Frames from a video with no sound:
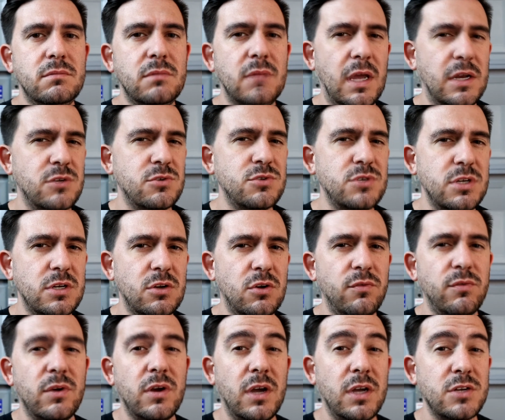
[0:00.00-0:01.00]
nitrogen
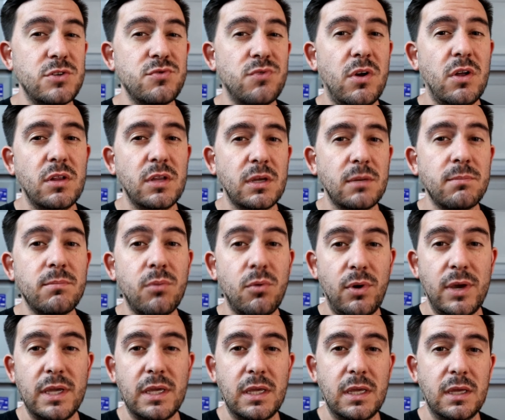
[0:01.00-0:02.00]
over hydraulic
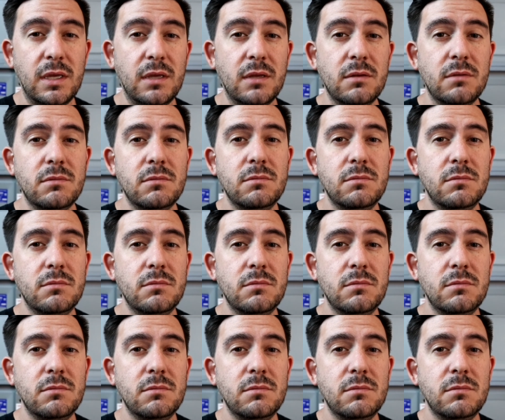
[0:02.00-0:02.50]
braking